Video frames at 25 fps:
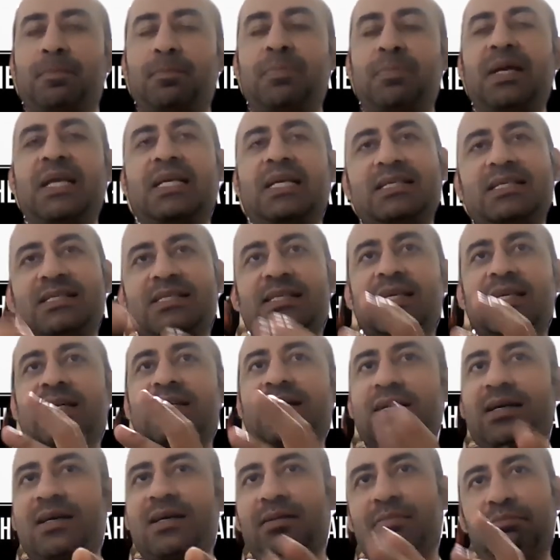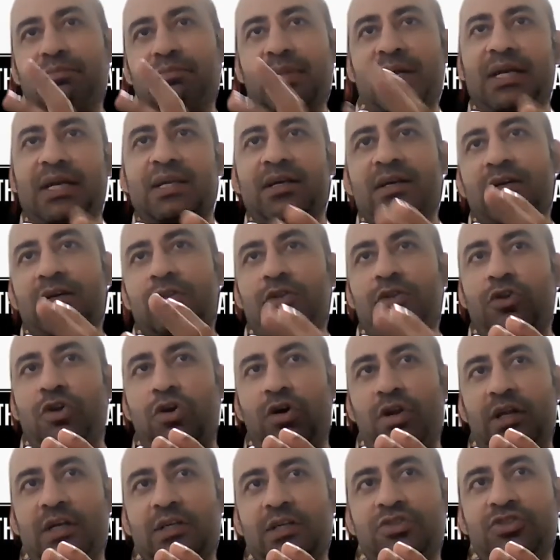basic medical
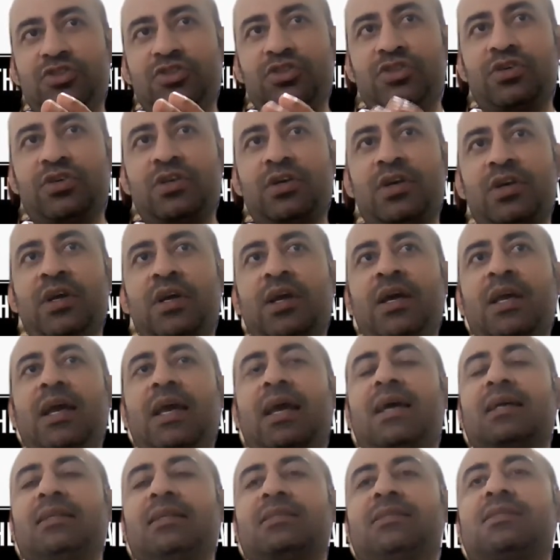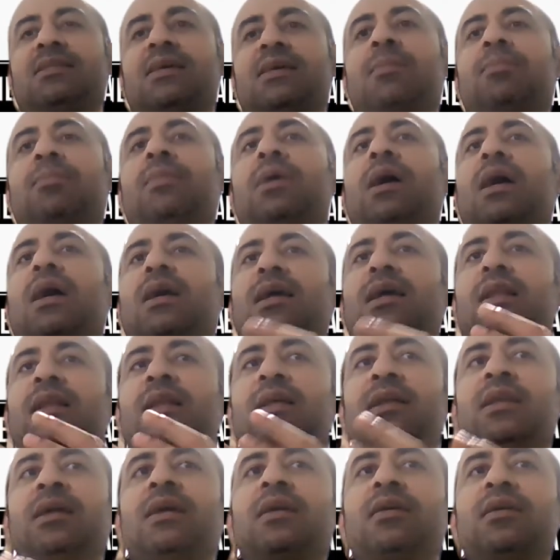knowledge and some
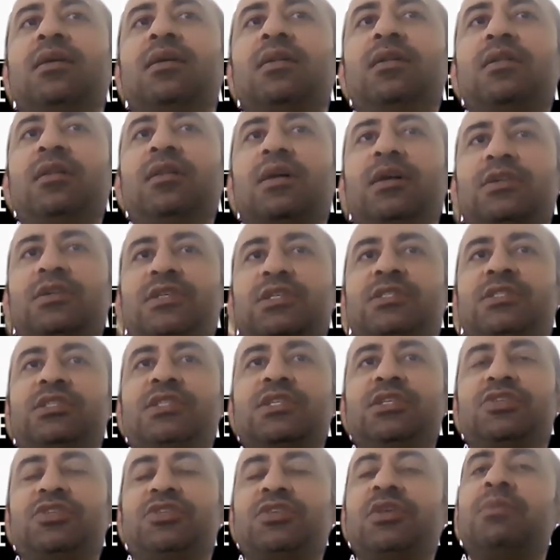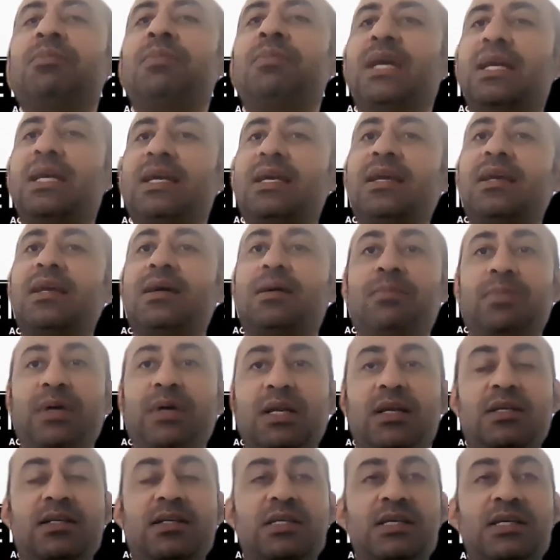clinical decision-making
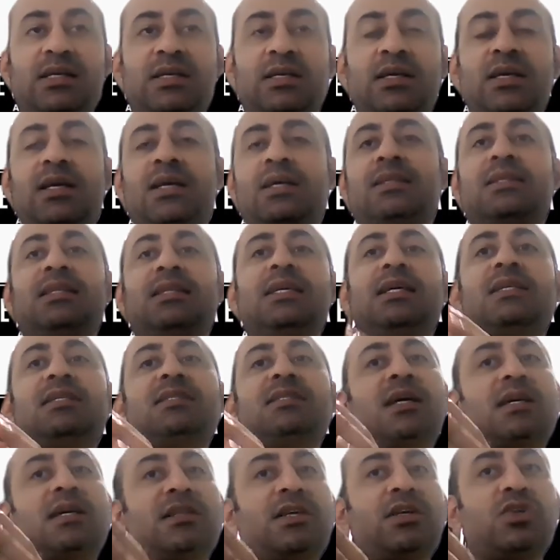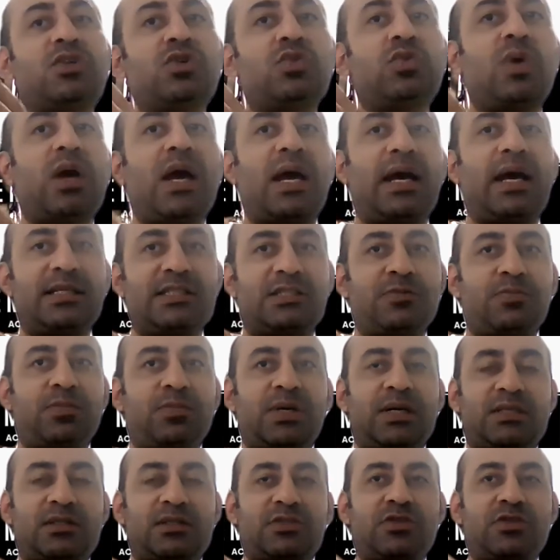ability. These are the two
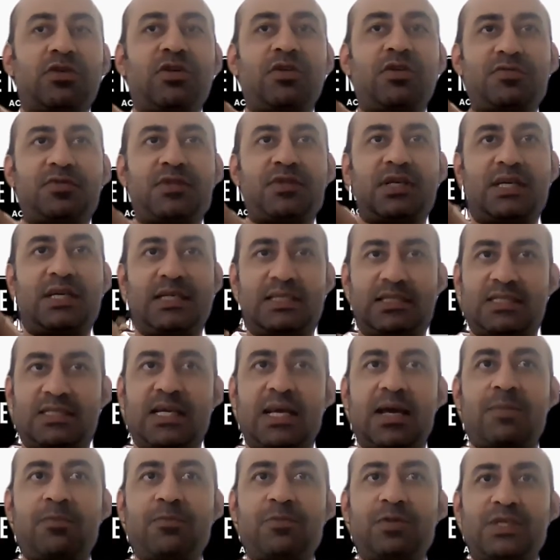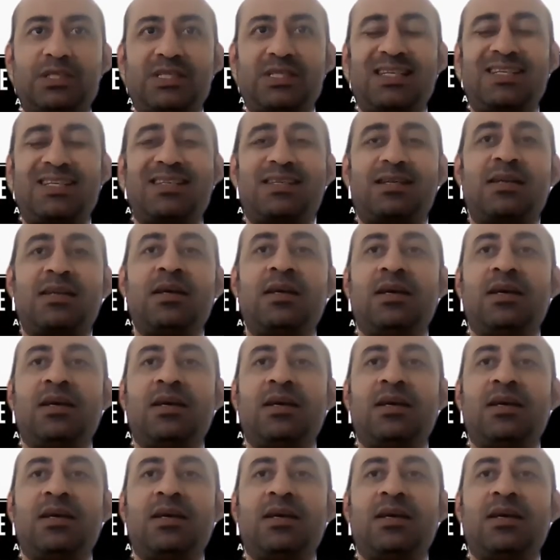aspects of the exam which it